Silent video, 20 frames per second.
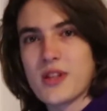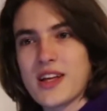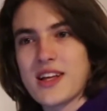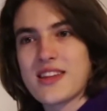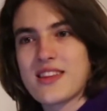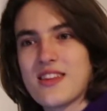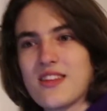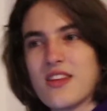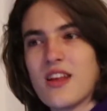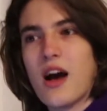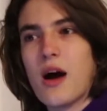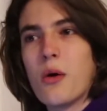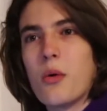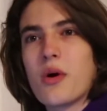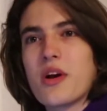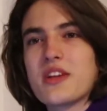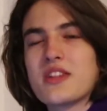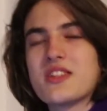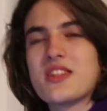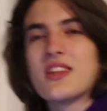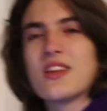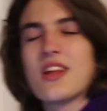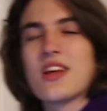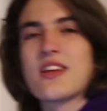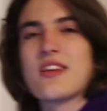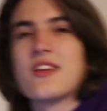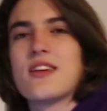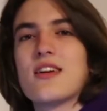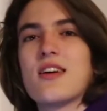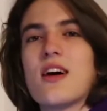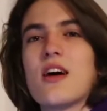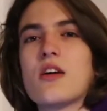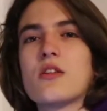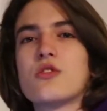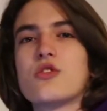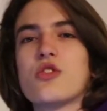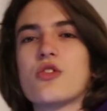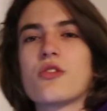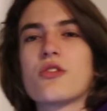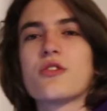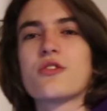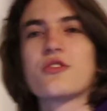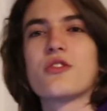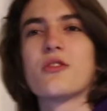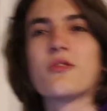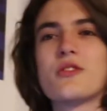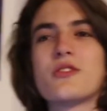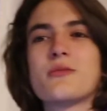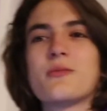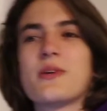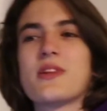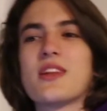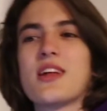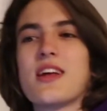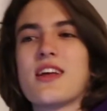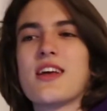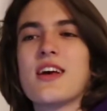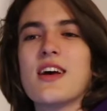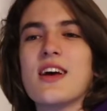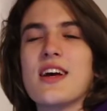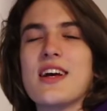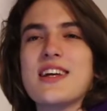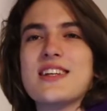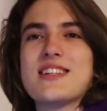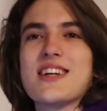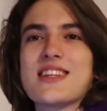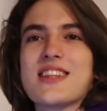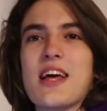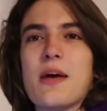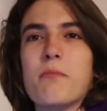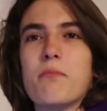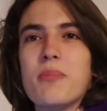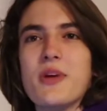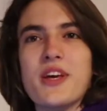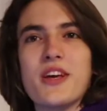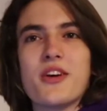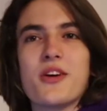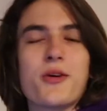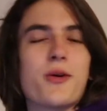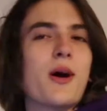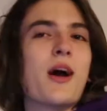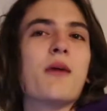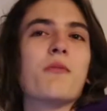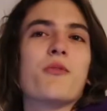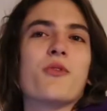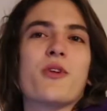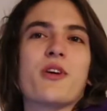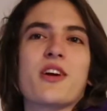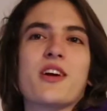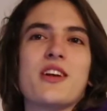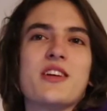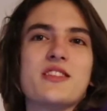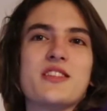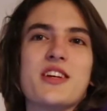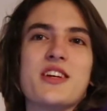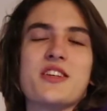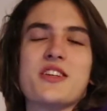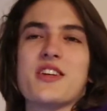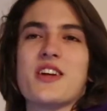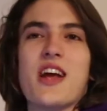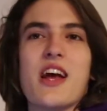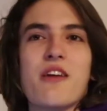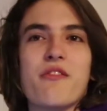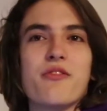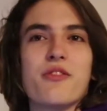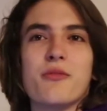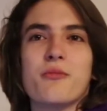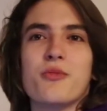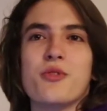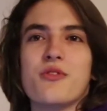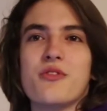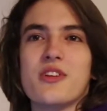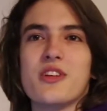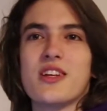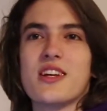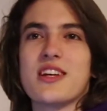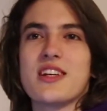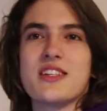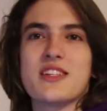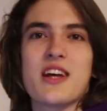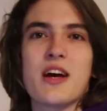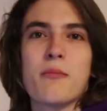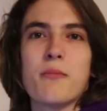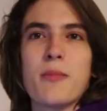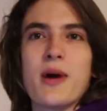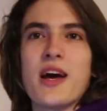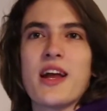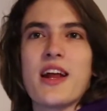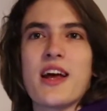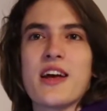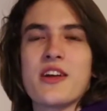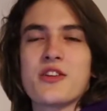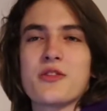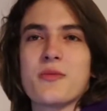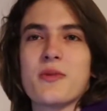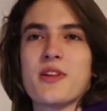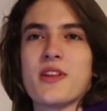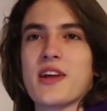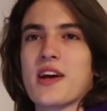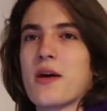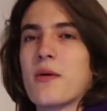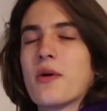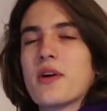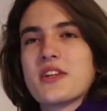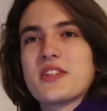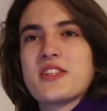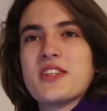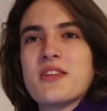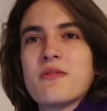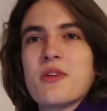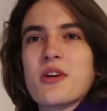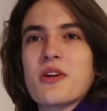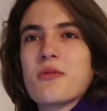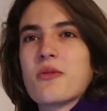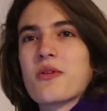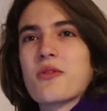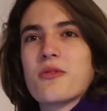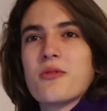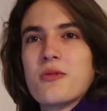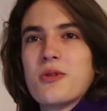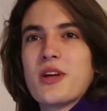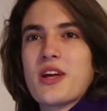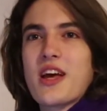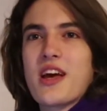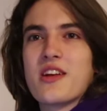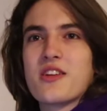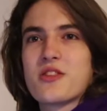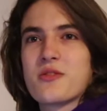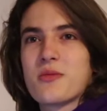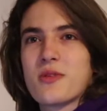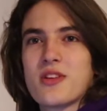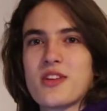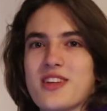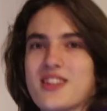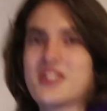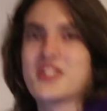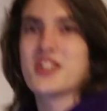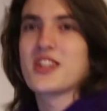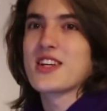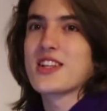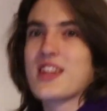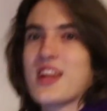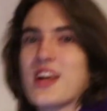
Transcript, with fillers: But like, I want to see like you know how Joker's always been like he's got that big crime organization every movie. Like yeah, he's got yeah. mad henchmen. Like I want to see him like recruiting henchmen, yeah, like shit like